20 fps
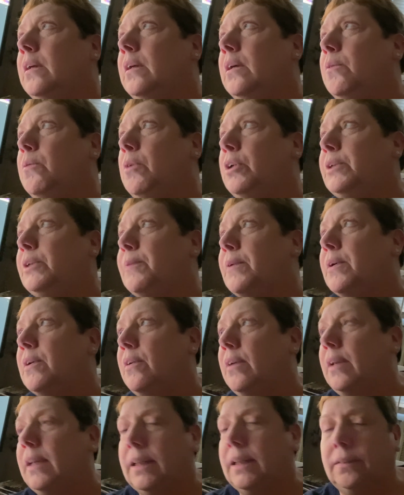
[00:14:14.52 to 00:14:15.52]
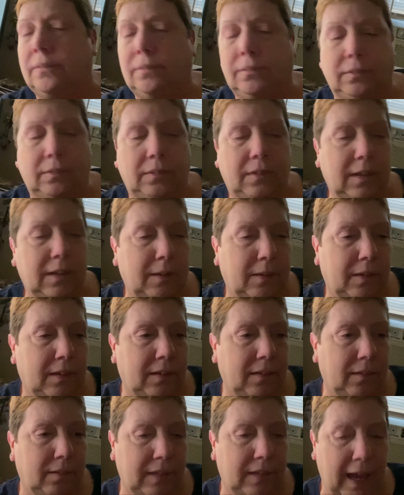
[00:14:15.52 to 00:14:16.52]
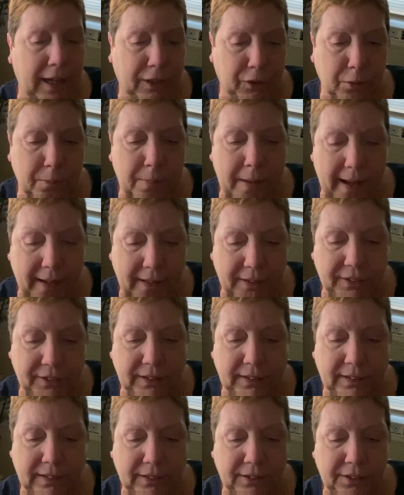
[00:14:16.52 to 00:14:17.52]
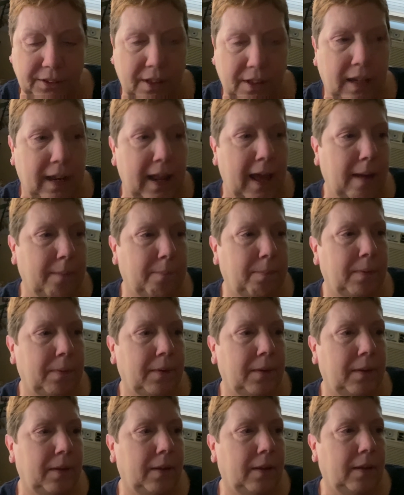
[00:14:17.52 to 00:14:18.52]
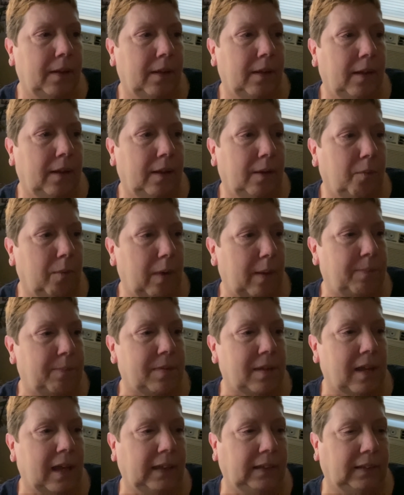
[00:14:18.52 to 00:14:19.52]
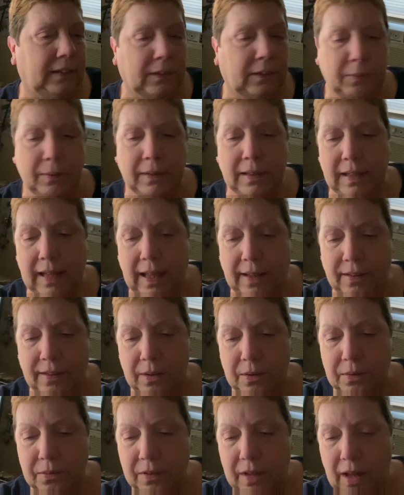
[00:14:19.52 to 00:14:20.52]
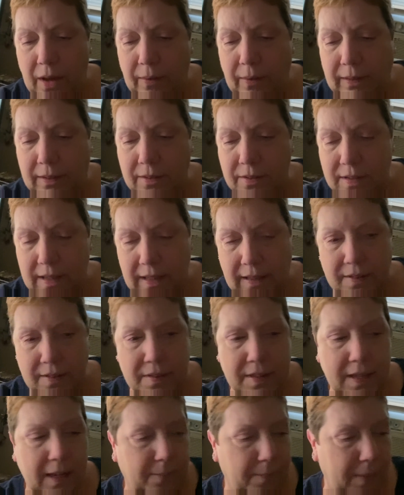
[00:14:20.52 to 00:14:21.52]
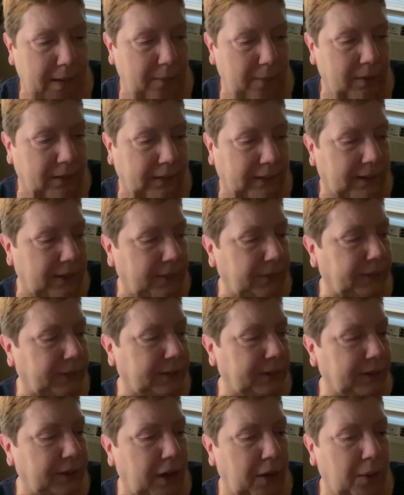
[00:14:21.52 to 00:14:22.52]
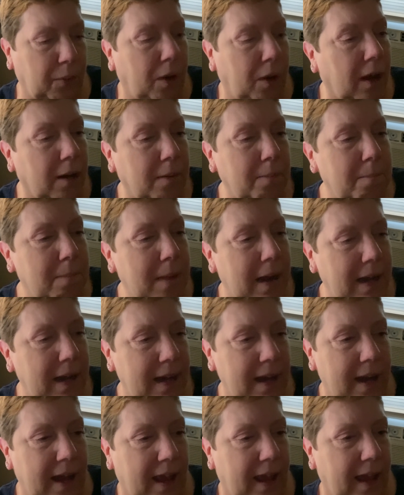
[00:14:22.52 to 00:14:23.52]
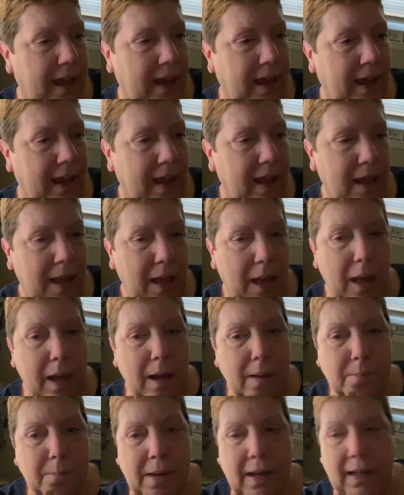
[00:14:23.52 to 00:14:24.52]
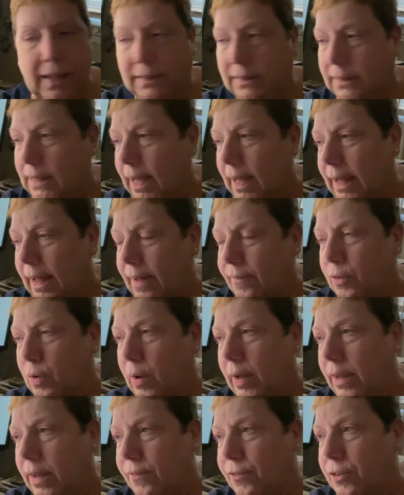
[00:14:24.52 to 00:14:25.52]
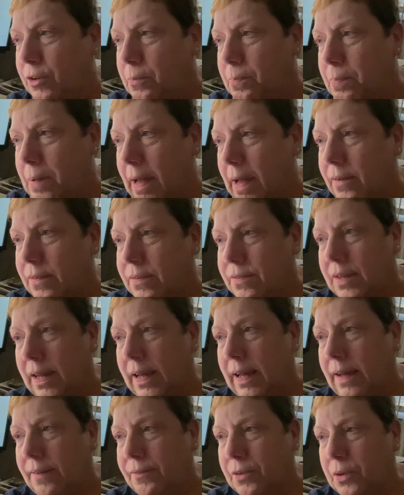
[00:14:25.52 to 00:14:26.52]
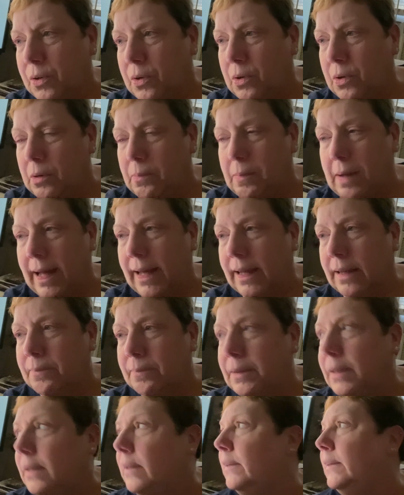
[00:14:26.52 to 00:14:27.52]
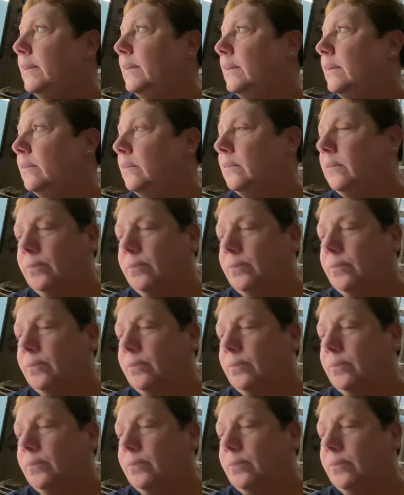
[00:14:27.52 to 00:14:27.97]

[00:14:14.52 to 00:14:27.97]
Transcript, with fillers: whatchamacallit, the actual packages to the lab website so we can get those going, because like I said, Pete wants those to go on Monday. But I have quite a few parents I have to call back because